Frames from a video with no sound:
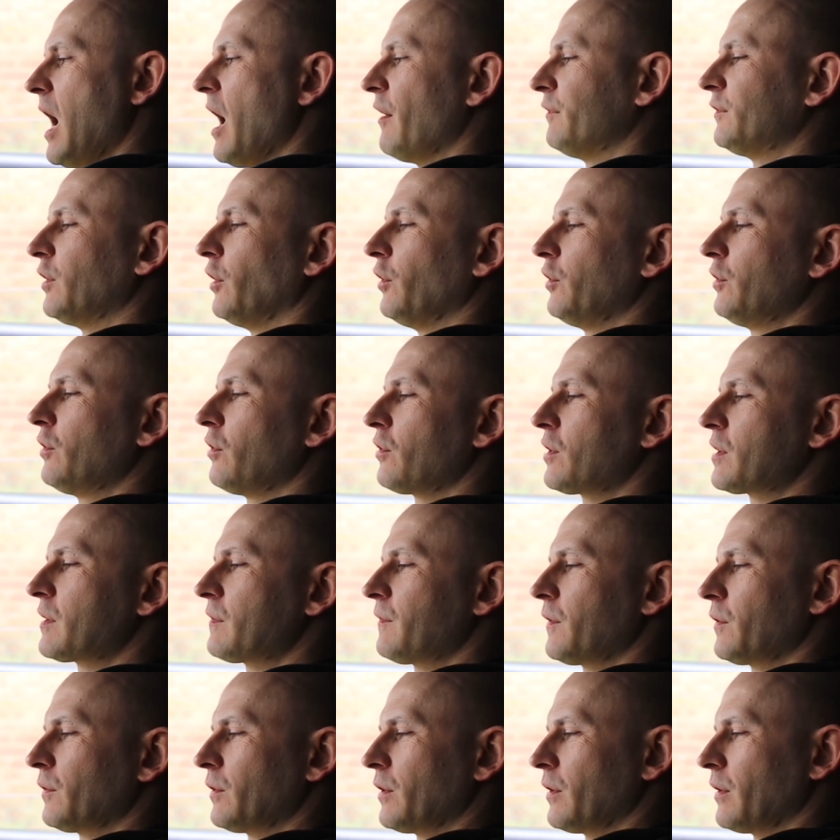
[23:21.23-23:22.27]
After Tuk's
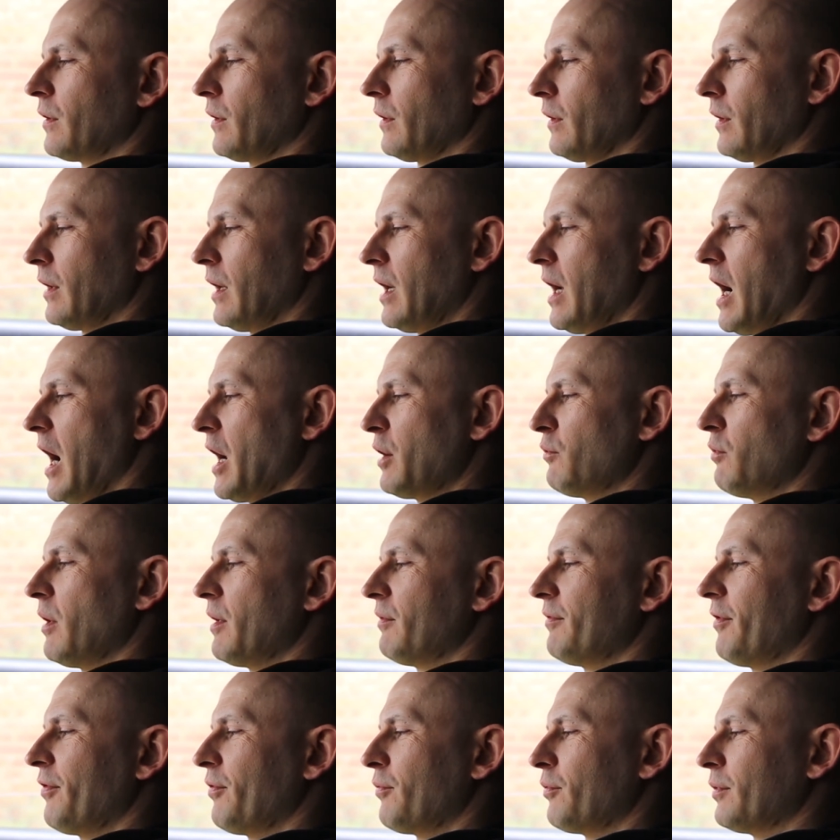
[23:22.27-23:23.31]
funeral, I
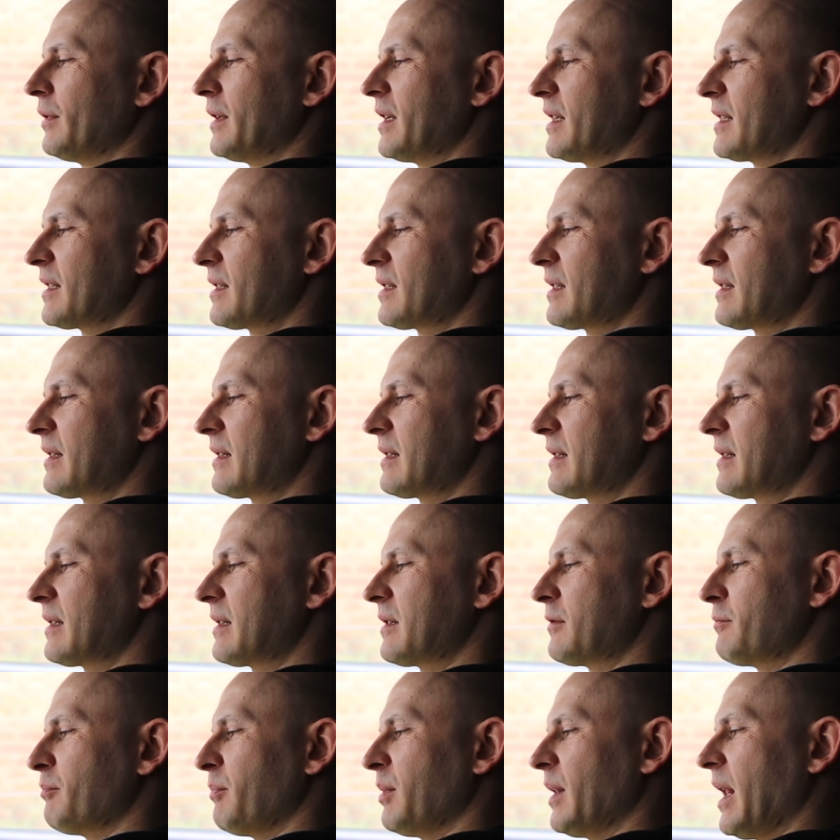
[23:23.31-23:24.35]
went through the
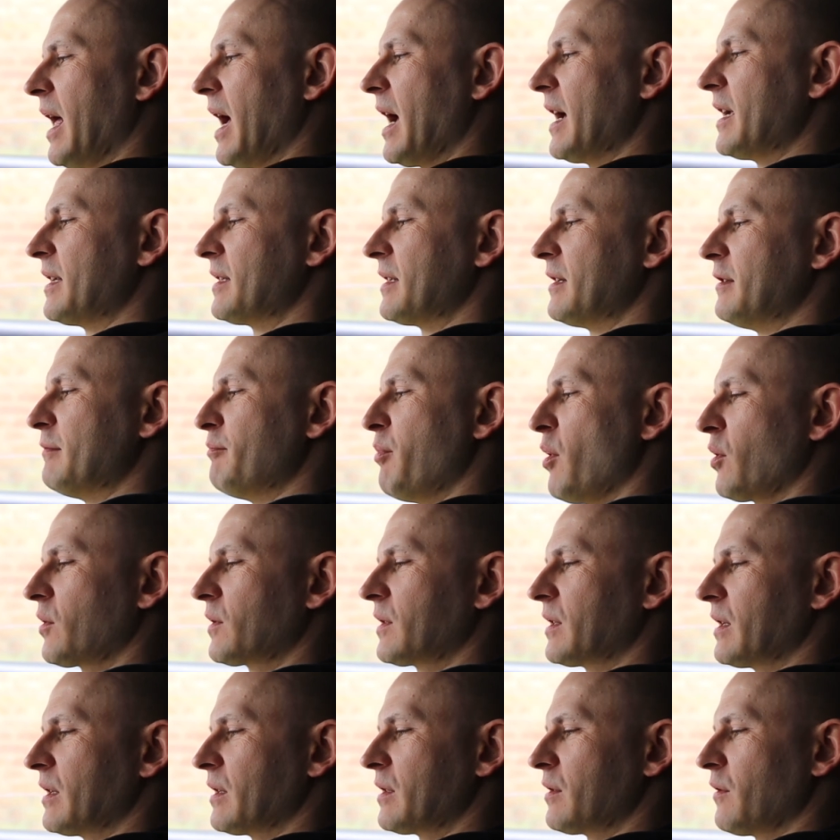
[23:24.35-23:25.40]
supplies and
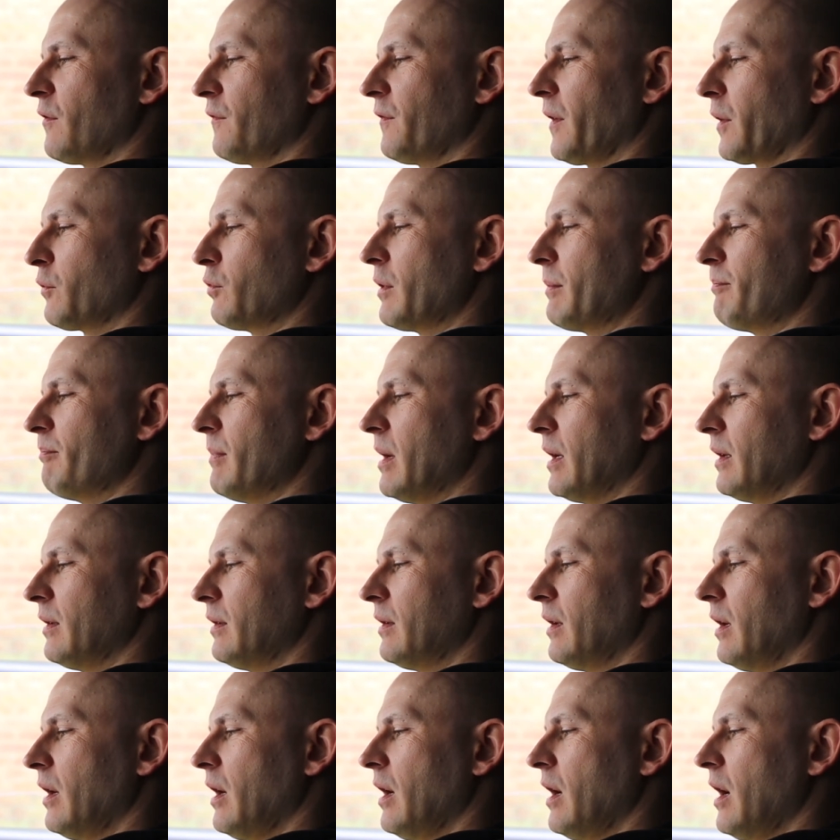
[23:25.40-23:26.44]
boxes of
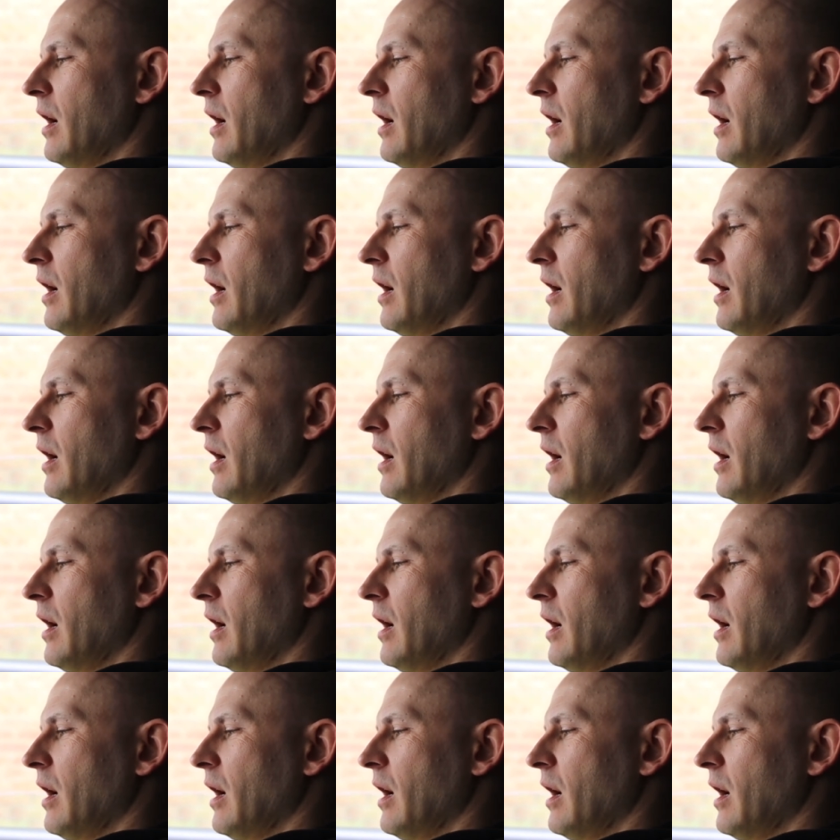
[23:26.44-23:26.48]
equipment.